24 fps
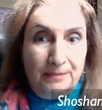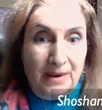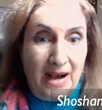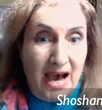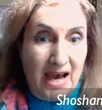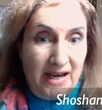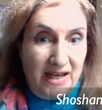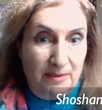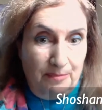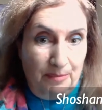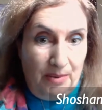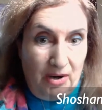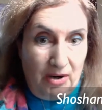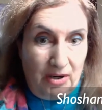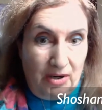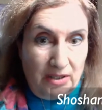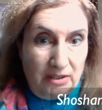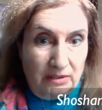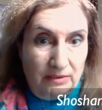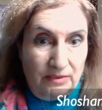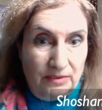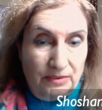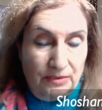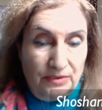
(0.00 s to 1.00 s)
body
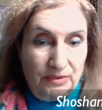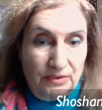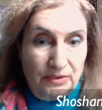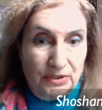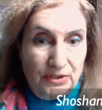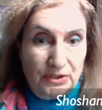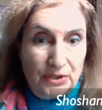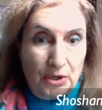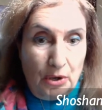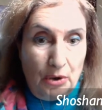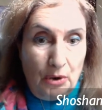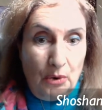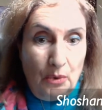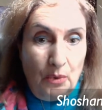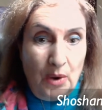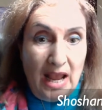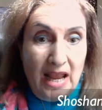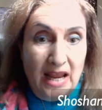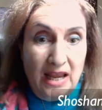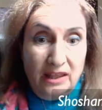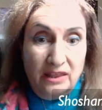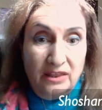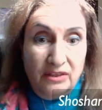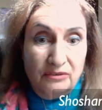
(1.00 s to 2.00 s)
part.
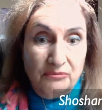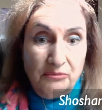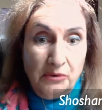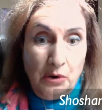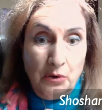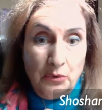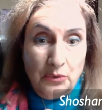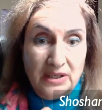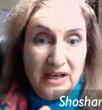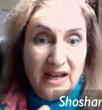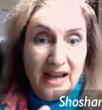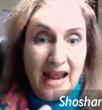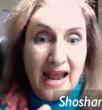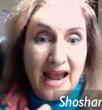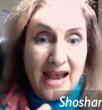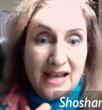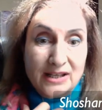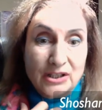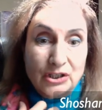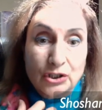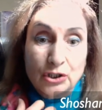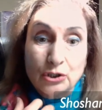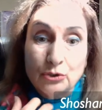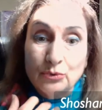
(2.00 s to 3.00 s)
So a throat
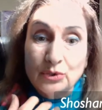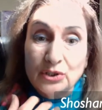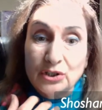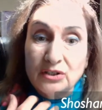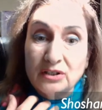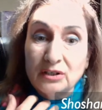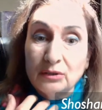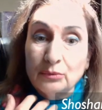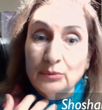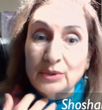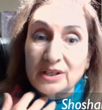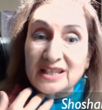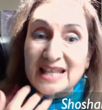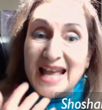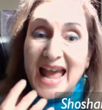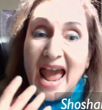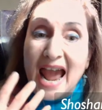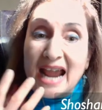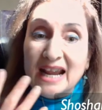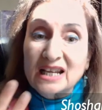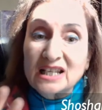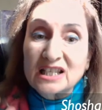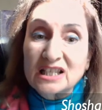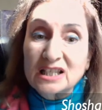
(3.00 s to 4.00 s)
has to deal with
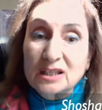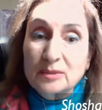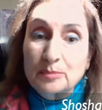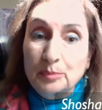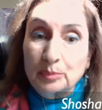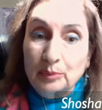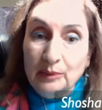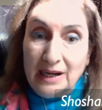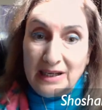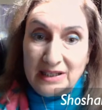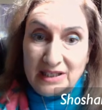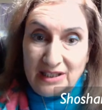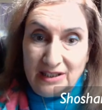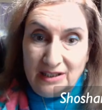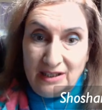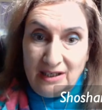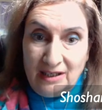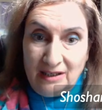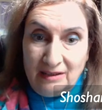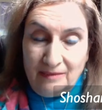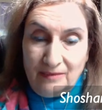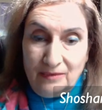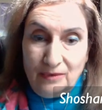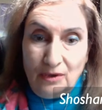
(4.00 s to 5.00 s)

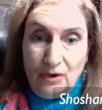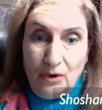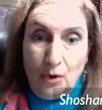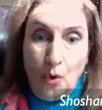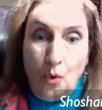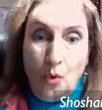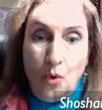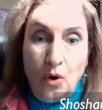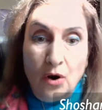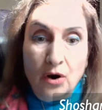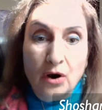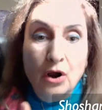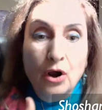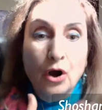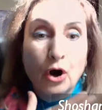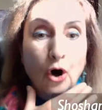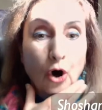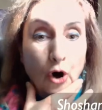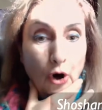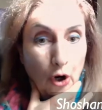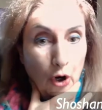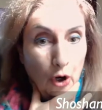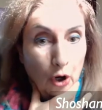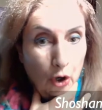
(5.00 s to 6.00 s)
expressing or
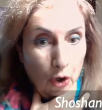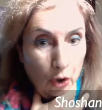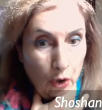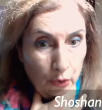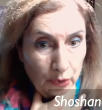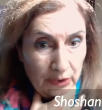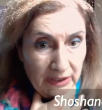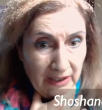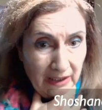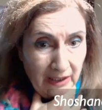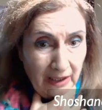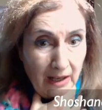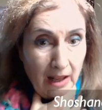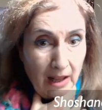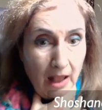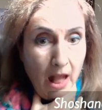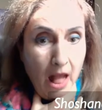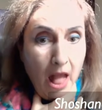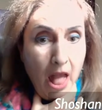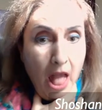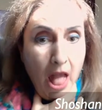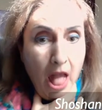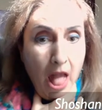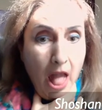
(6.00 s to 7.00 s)
holding. I